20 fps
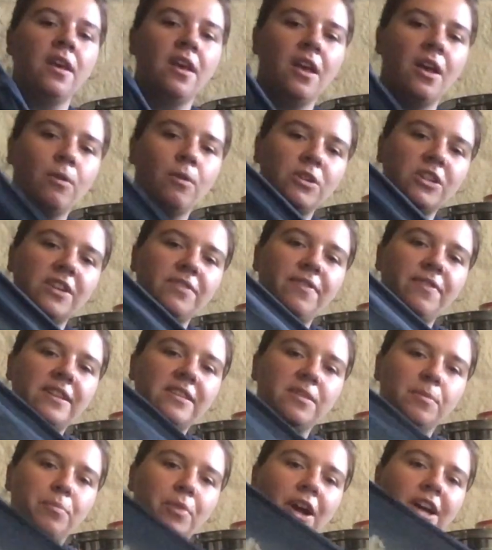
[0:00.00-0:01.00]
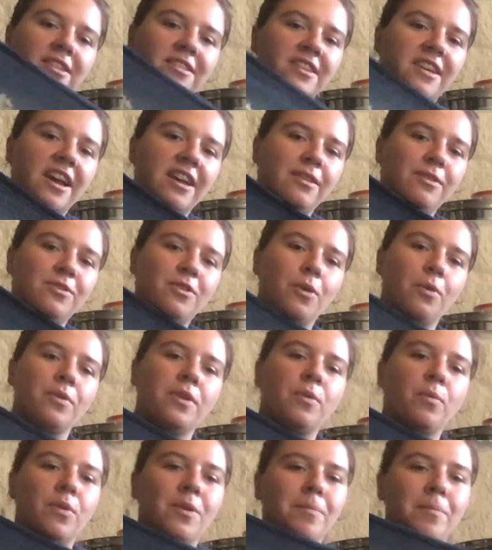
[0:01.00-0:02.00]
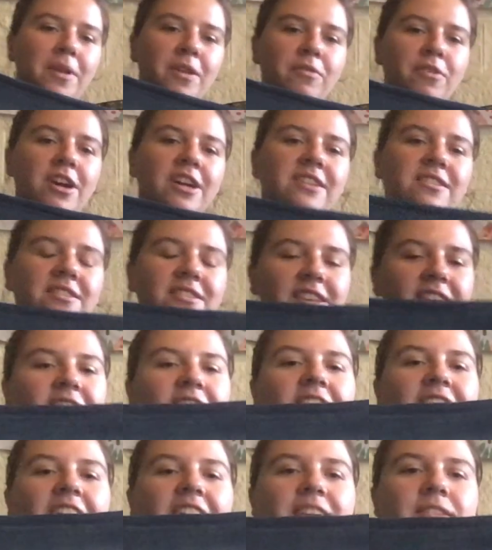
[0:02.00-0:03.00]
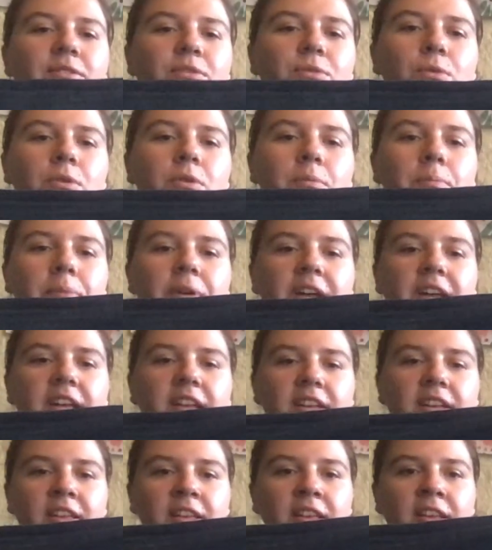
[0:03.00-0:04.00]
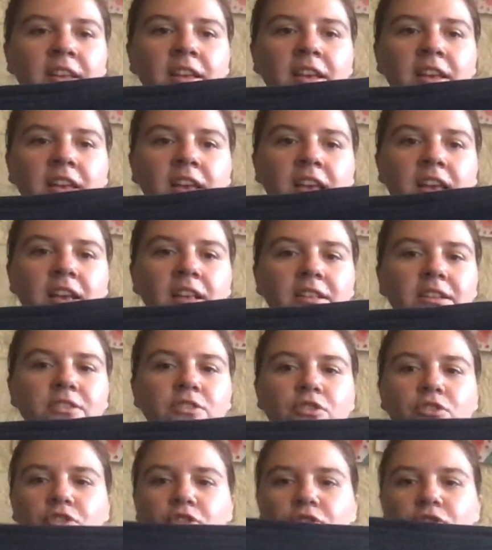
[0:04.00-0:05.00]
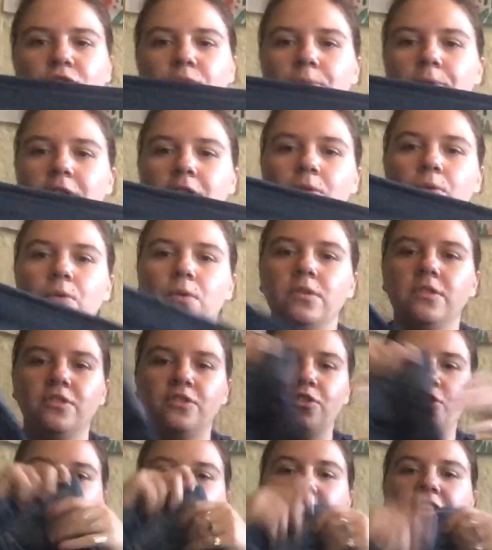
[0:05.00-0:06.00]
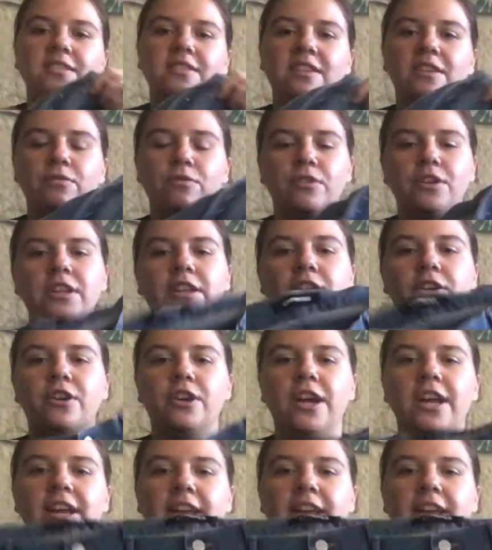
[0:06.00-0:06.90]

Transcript: which I find surprising. I used to only wear mid-rise in like high school, but these are just super cool, distressed, and really great